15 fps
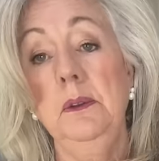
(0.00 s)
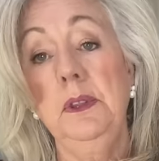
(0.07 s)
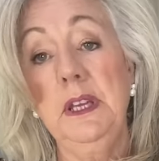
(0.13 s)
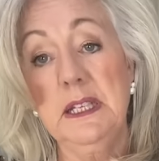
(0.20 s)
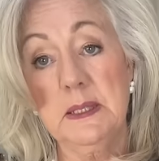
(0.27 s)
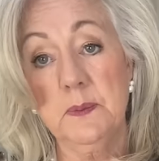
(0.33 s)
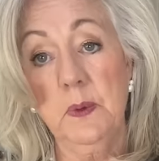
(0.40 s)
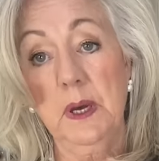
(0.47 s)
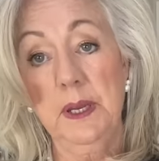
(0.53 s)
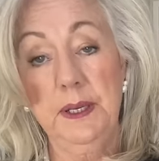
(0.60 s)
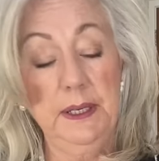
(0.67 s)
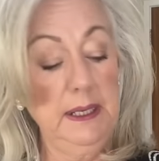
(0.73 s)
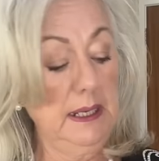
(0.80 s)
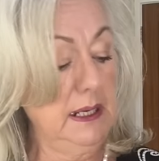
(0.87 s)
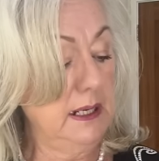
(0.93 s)
this
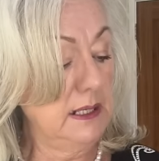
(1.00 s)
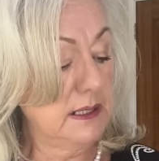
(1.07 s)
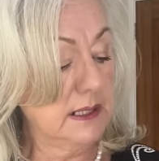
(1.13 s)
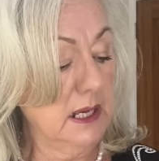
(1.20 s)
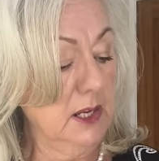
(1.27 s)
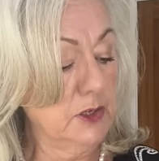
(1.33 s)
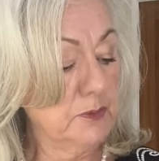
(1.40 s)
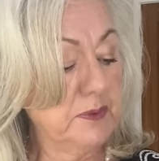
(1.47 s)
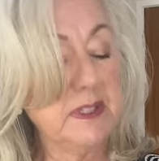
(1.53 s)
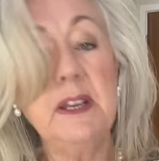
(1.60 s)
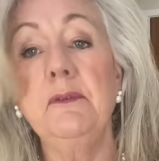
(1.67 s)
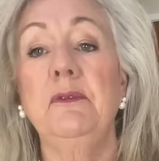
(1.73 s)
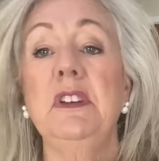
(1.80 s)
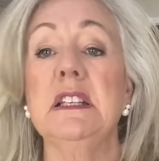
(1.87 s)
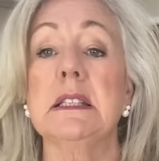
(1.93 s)
one is
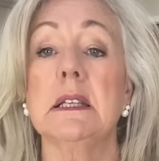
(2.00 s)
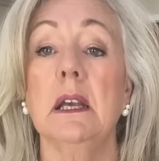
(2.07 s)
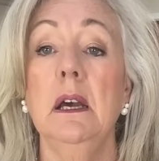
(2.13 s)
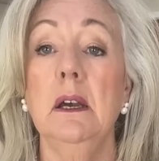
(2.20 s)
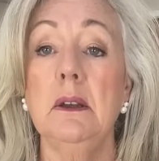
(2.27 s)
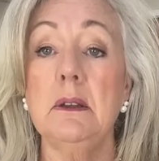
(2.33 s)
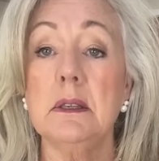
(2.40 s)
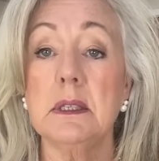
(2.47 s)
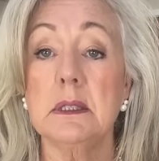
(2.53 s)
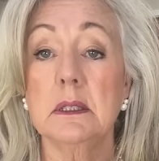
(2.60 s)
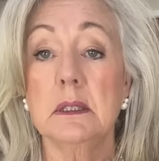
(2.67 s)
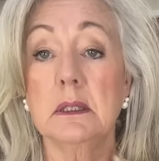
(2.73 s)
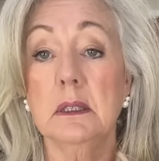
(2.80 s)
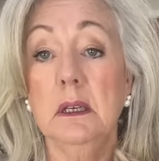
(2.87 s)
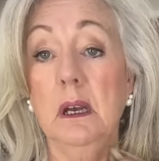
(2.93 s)
100% viscose.
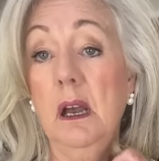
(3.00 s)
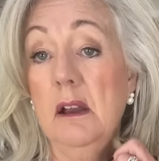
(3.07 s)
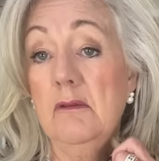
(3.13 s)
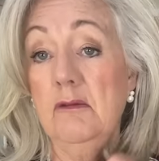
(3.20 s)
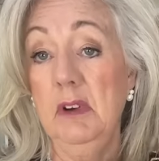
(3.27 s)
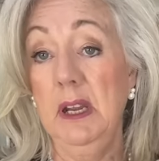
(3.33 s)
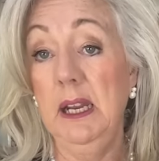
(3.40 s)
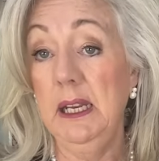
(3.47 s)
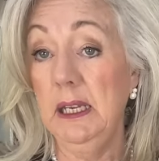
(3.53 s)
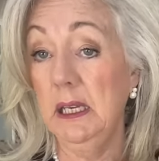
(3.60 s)
I really